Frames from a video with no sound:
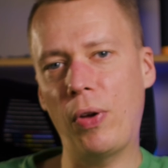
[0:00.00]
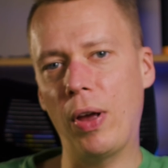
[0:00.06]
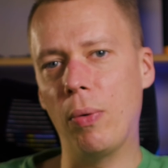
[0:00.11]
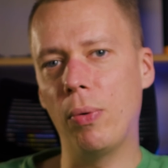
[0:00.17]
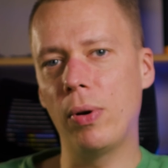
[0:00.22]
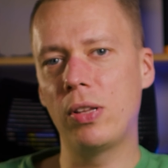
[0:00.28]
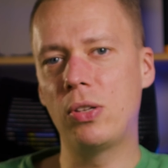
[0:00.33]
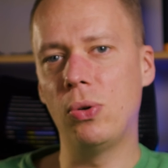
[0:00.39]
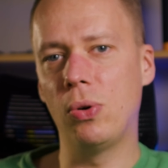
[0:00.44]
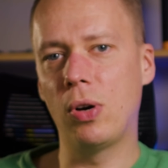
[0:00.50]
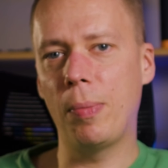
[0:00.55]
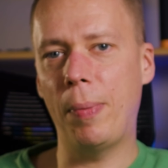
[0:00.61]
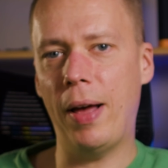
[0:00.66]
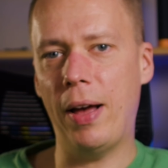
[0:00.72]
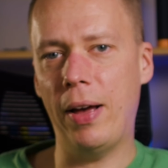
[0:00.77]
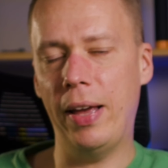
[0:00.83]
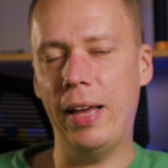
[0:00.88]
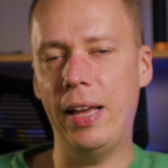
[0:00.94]
thing I want to talk
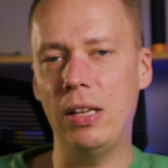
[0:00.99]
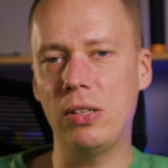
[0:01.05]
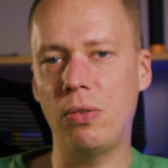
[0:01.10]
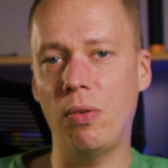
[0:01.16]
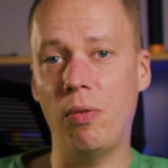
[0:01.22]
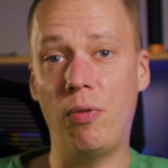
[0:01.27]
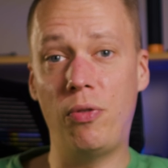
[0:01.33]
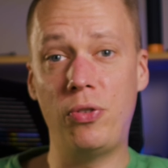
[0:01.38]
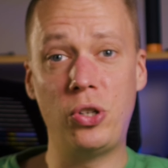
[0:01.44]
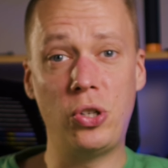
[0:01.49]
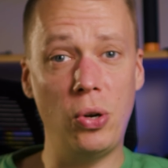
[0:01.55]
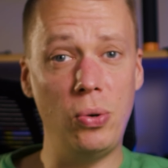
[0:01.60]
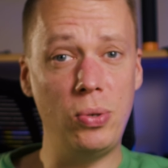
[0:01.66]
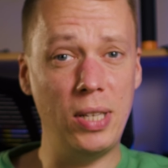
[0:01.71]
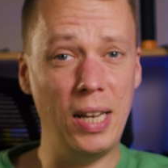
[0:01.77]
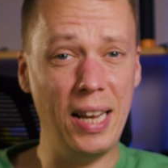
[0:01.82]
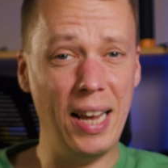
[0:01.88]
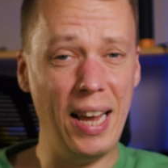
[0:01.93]
about is
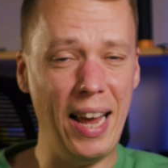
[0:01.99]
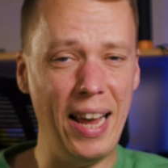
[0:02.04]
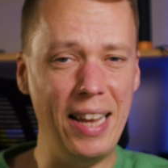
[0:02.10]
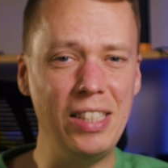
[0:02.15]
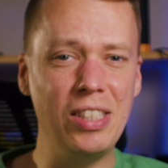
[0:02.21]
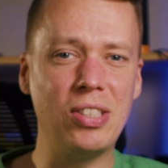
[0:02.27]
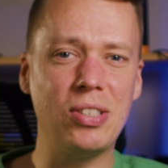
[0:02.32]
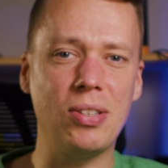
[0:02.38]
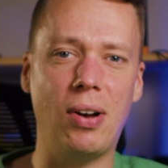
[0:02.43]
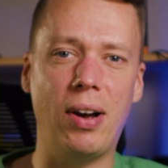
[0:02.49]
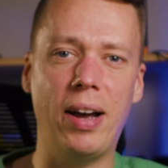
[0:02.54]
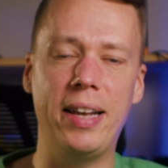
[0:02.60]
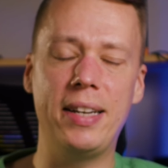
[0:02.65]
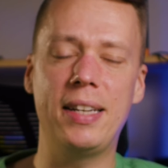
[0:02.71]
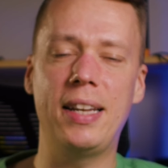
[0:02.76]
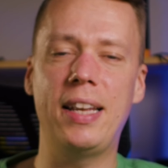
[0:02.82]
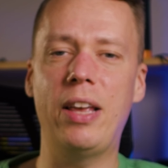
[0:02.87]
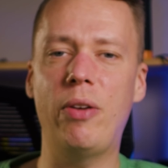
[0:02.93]
shooting
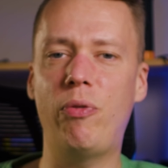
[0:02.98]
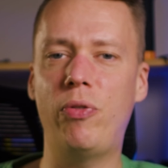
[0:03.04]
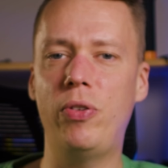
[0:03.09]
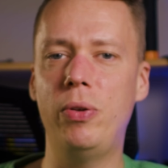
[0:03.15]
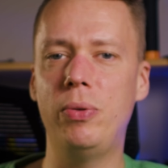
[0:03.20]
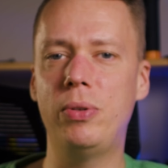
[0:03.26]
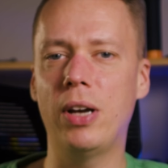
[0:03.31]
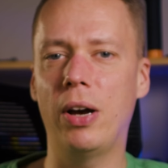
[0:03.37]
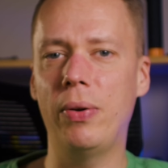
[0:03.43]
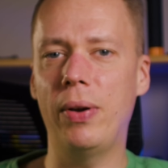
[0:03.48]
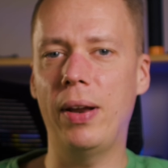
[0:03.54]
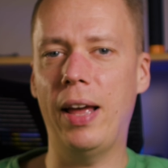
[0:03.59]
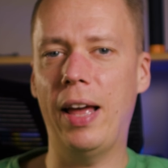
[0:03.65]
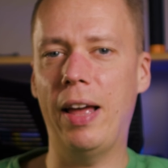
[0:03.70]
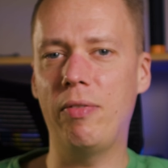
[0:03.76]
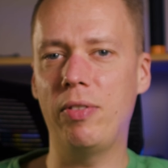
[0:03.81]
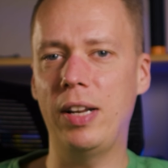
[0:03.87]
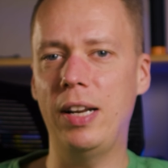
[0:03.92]
inside if you don't
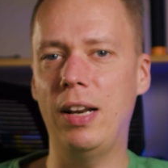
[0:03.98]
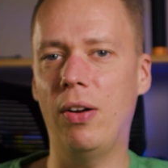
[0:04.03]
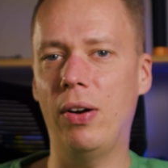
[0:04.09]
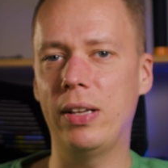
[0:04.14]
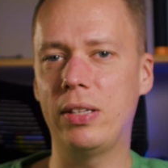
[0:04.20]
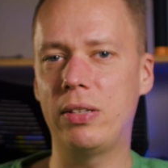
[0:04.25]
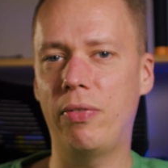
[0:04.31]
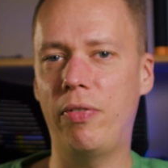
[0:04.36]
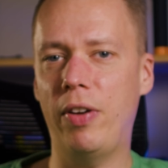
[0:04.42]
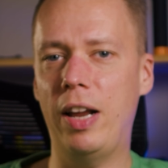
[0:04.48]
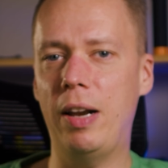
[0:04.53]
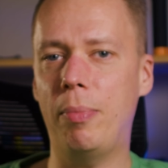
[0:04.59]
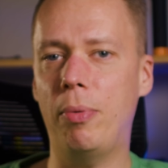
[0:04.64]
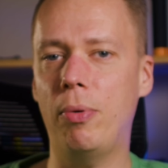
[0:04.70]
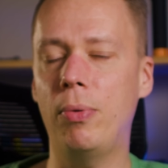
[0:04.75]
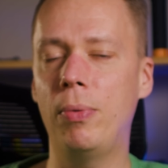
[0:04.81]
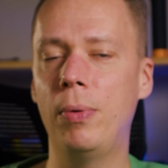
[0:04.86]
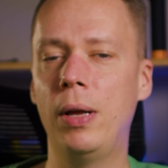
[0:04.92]
have any lights
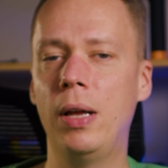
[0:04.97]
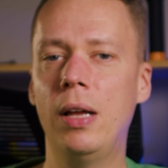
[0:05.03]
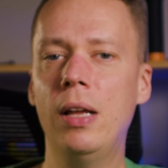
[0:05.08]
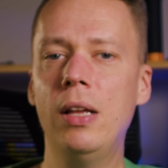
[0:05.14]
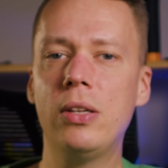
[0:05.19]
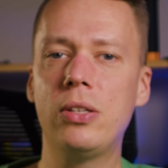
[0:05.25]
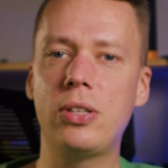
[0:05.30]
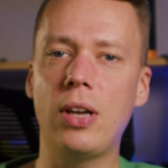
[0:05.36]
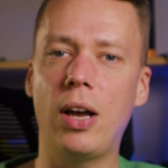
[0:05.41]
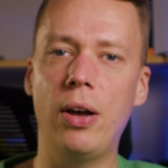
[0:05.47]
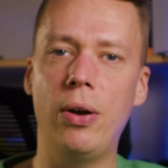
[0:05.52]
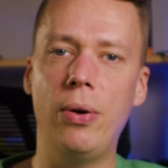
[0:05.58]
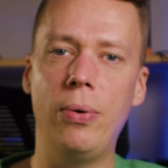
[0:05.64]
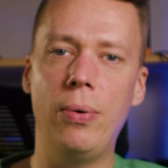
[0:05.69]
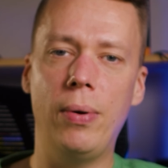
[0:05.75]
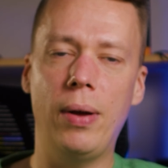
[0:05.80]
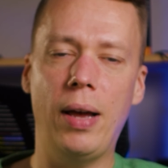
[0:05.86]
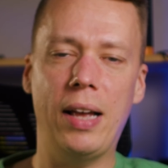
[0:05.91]
available.
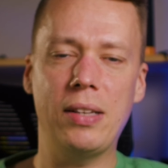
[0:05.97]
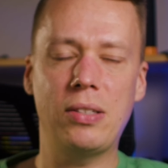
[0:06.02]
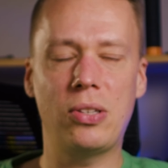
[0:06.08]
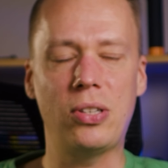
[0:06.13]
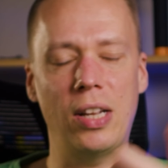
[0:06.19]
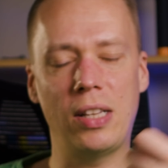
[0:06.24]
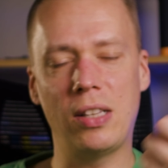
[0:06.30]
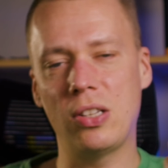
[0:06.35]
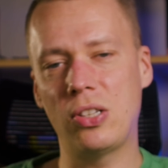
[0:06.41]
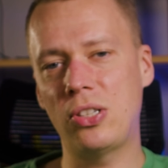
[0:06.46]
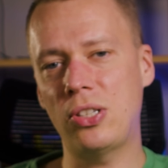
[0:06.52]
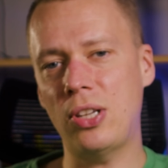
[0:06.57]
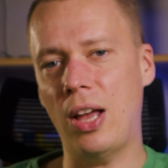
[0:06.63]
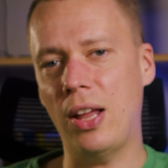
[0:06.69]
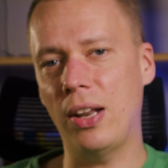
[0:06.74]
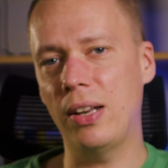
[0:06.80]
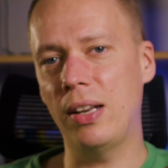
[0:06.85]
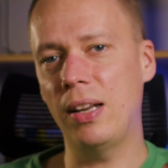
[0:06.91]
So as I said, the
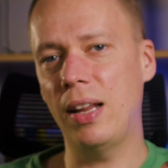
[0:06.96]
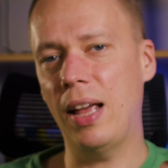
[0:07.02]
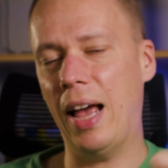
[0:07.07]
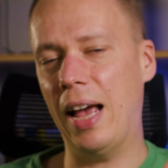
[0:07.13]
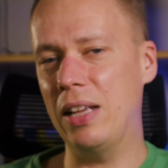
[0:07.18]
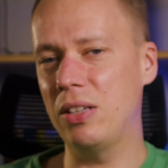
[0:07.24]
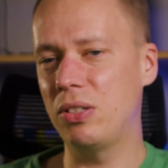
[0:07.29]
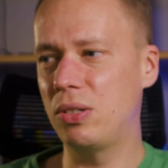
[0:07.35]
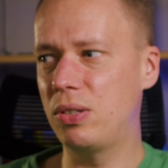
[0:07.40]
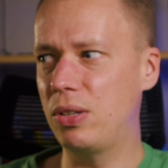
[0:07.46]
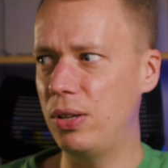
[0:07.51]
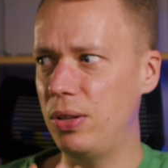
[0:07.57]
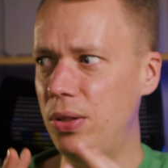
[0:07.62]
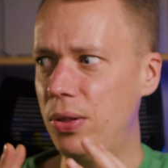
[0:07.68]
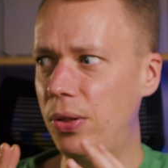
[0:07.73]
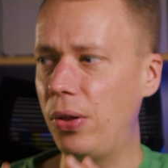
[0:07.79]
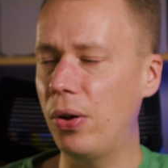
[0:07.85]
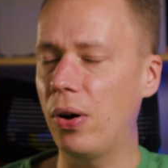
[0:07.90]
sun has the
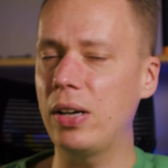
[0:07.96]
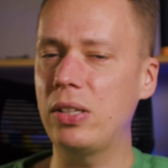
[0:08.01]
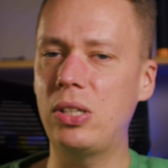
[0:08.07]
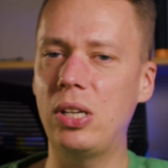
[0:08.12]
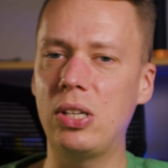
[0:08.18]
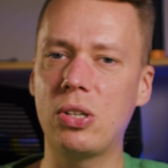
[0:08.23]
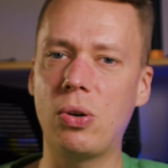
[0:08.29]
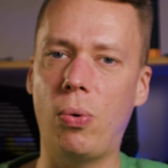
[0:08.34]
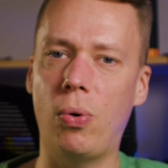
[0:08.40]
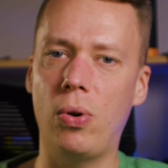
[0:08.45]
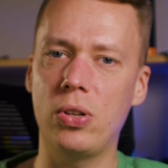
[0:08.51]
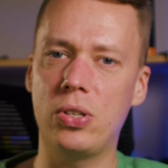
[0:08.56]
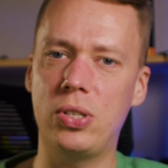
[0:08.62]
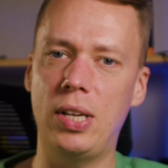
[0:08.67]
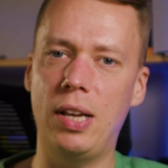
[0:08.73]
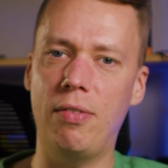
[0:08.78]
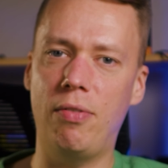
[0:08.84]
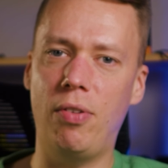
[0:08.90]
nicest
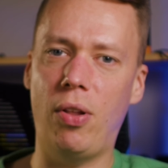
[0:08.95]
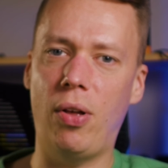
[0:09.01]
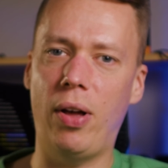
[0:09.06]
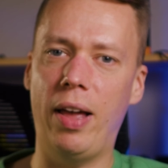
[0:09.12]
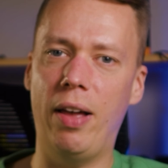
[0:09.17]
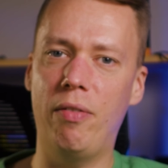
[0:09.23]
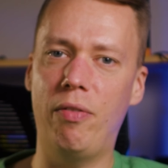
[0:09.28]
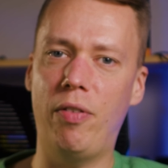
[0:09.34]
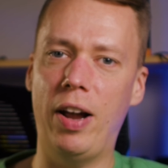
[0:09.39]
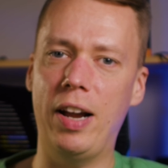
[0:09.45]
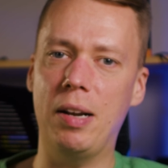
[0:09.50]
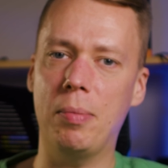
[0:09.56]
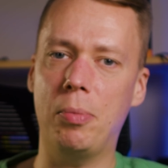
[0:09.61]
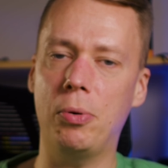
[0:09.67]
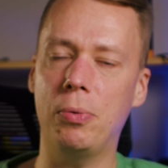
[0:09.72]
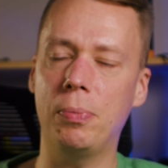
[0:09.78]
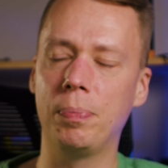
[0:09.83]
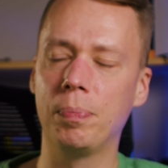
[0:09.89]
quality of light
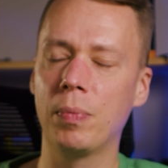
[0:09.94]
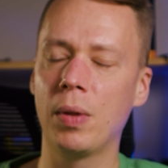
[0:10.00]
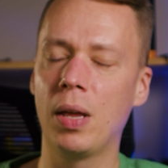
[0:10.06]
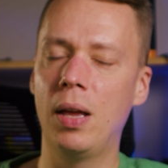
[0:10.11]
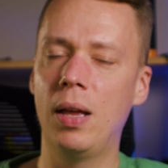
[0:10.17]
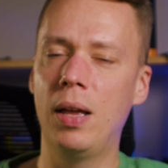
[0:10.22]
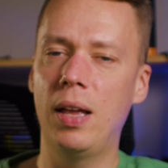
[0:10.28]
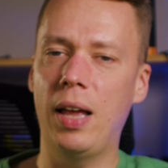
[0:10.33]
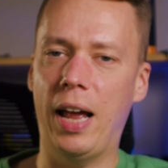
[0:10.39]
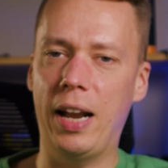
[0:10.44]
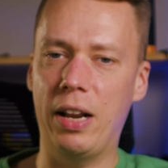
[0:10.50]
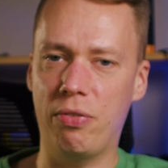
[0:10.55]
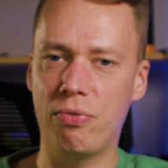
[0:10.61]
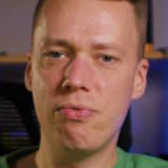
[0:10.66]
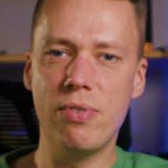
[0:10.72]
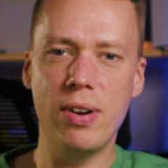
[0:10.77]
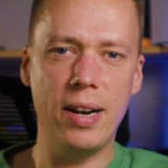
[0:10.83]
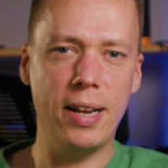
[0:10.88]
available, and
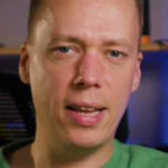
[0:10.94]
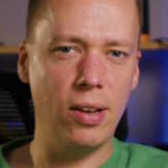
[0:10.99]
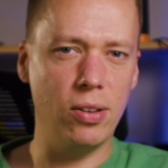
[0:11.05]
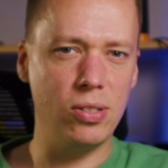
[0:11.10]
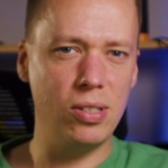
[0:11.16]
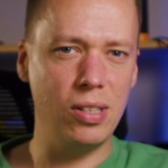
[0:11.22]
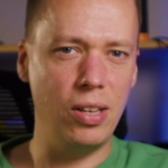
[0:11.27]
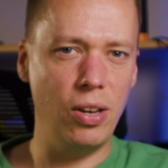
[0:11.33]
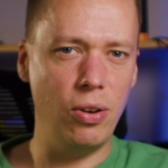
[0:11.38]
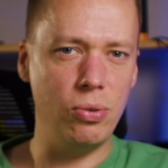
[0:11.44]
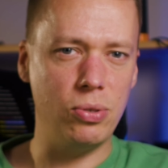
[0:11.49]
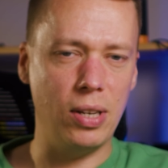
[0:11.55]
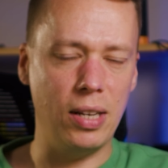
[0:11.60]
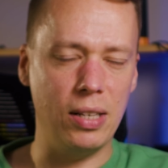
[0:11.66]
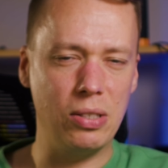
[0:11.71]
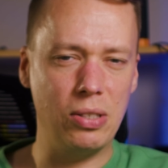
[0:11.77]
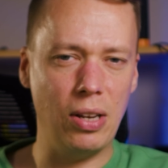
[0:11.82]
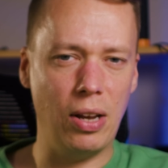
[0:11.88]
it's really good to use
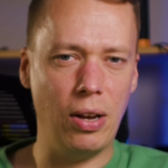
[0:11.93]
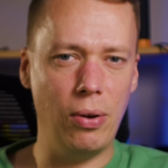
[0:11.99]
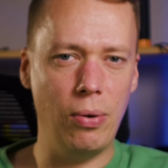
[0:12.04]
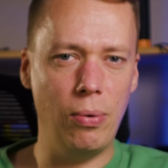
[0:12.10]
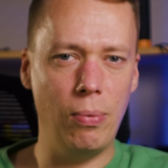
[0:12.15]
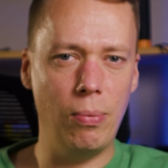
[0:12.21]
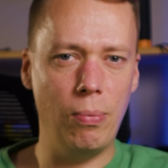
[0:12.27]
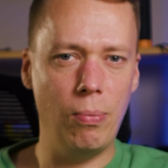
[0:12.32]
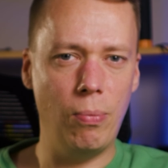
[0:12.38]
it. So